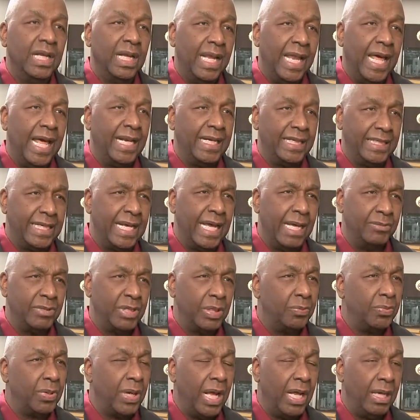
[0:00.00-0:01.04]
A lot of times they
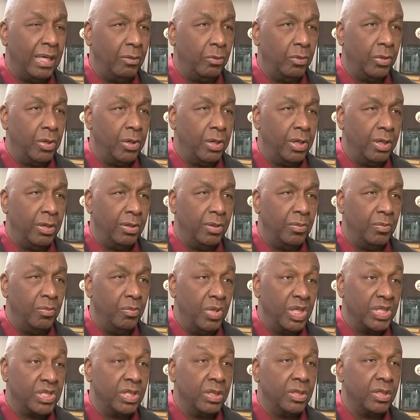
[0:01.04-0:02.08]
probably were
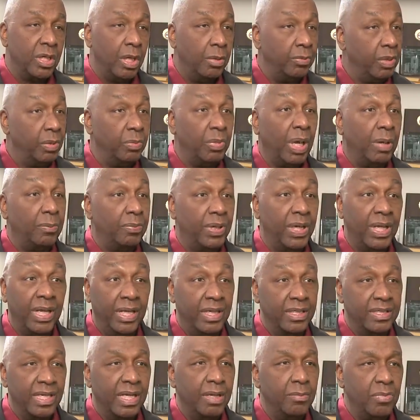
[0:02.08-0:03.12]
misinterpreted by
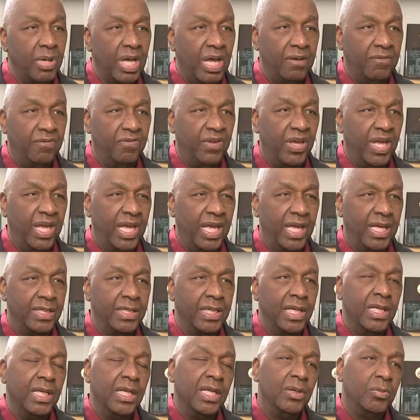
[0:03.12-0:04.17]
players and by fans,
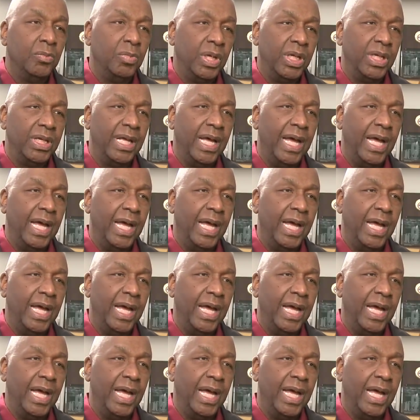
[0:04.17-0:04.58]
but